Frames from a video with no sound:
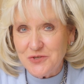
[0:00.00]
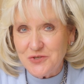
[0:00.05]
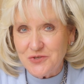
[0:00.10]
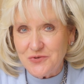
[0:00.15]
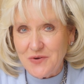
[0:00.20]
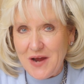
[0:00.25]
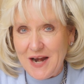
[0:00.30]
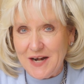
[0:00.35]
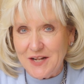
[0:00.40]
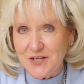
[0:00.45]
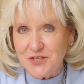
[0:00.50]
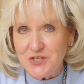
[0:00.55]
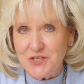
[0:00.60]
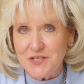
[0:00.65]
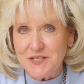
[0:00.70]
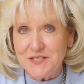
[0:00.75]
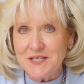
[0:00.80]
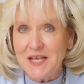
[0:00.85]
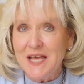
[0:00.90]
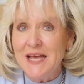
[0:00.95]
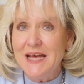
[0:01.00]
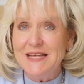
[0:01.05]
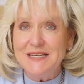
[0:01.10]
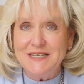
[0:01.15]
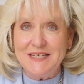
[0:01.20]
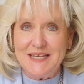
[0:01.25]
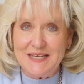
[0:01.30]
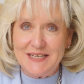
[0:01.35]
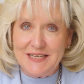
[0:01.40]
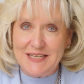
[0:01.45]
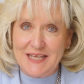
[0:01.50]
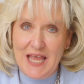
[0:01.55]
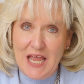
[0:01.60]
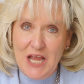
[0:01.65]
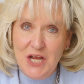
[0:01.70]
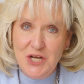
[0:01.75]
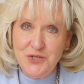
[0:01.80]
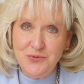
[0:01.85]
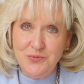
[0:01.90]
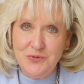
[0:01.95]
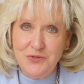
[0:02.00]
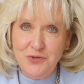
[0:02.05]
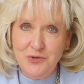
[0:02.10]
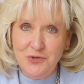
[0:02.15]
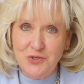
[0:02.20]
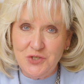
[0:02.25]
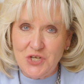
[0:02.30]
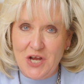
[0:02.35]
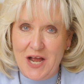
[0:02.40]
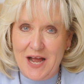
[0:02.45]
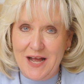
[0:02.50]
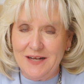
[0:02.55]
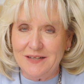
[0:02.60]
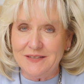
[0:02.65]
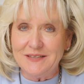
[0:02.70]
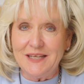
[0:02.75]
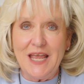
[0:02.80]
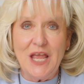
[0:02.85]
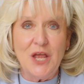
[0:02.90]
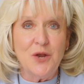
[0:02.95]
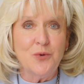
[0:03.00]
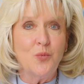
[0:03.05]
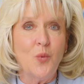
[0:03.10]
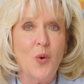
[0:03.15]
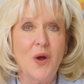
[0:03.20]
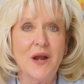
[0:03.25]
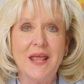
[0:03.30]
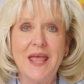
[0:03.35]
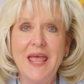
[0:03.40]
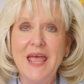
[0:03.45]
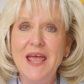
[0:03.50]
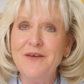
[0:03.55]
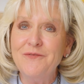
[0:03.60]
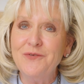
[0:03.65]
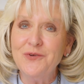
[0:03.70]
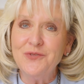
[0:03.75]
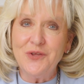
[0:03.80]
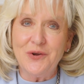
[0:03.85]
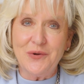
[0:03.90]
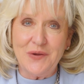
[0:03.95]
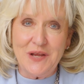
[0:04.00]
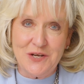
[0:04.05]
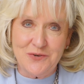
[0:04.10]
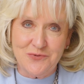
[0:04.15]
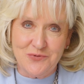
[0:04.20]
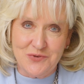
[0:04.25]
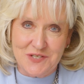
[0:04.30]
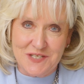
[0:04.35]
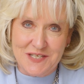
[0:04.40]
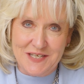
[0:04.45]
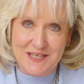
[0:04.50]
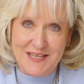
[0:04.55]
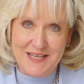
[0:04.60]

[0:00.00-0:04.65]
strategies to engage with your child in whatever they're interested